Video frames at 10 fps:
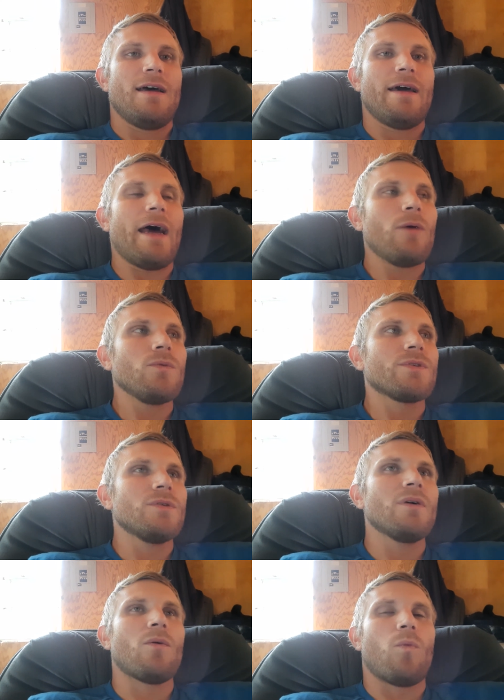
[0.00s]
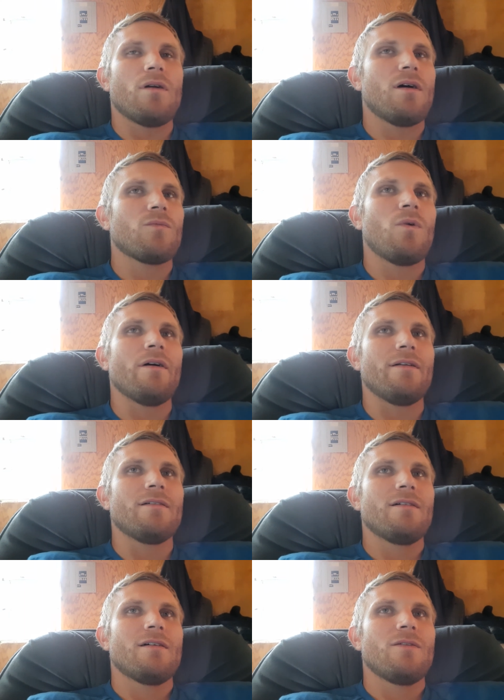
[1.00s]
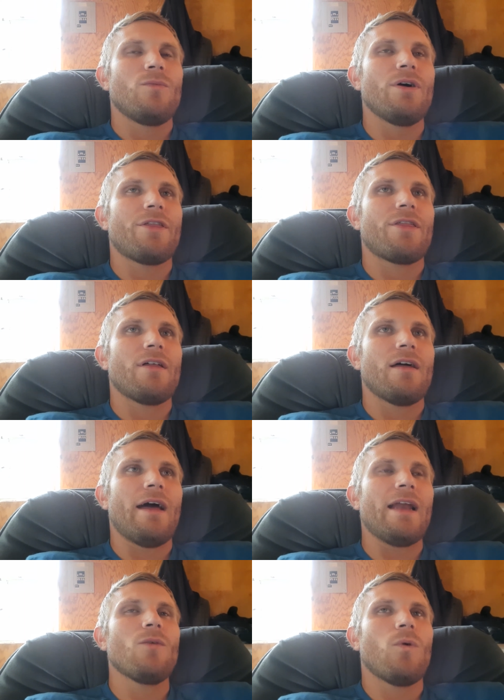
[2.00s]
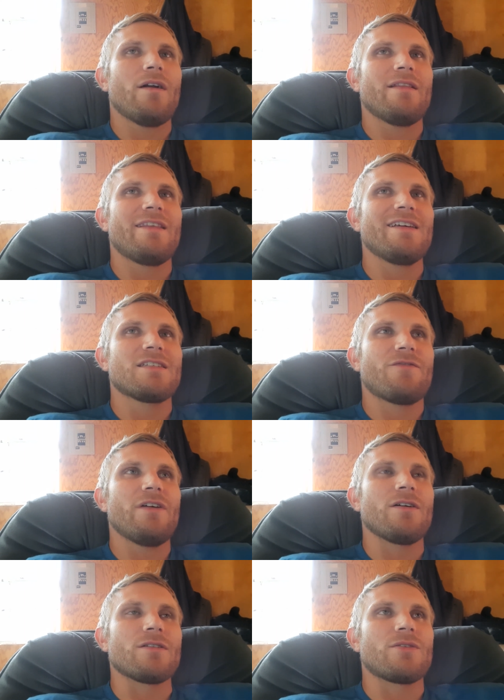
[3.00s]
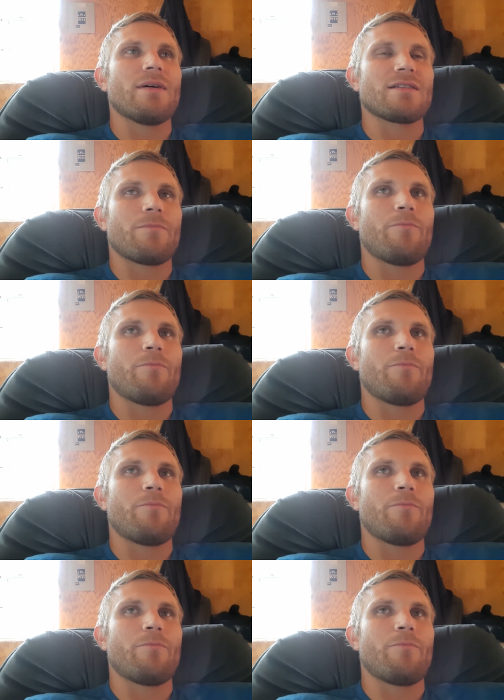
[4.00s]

And I will do it one-on-one with anyone in these spheres who has